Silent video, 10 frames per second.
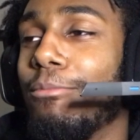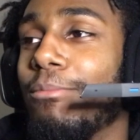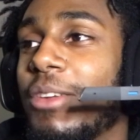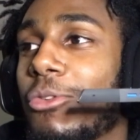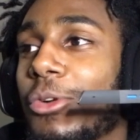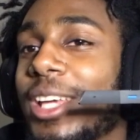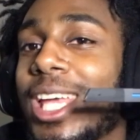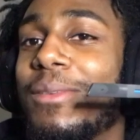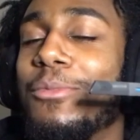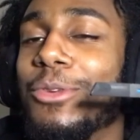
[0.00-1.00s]
before the
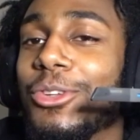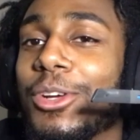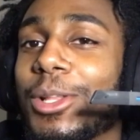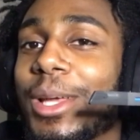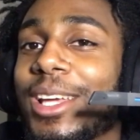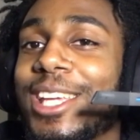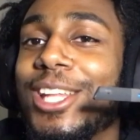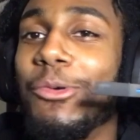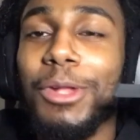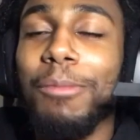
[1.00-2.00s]
game even started, like, he
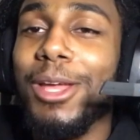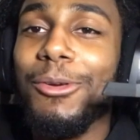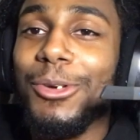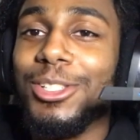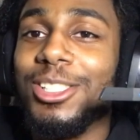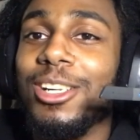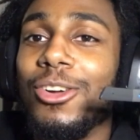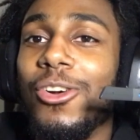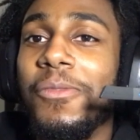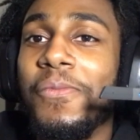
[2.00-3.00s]
didn't want to play with Christian at
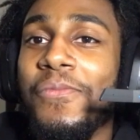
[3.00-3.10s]
all.